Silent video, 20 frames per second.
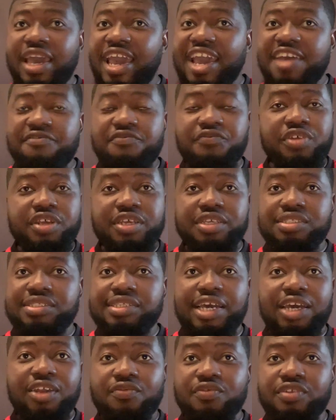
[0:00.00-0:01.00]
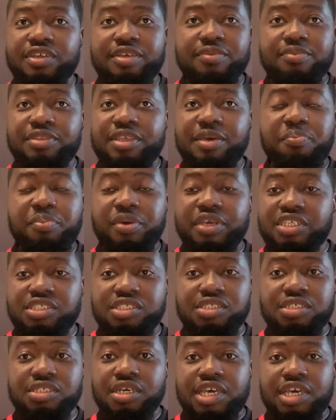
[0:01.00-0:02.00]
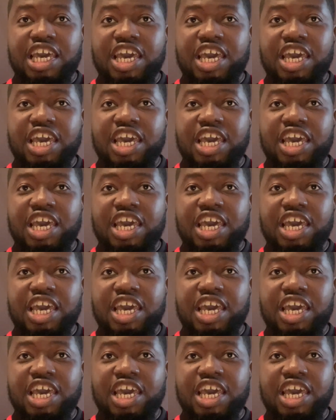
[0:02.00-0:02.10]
every side of the pitch.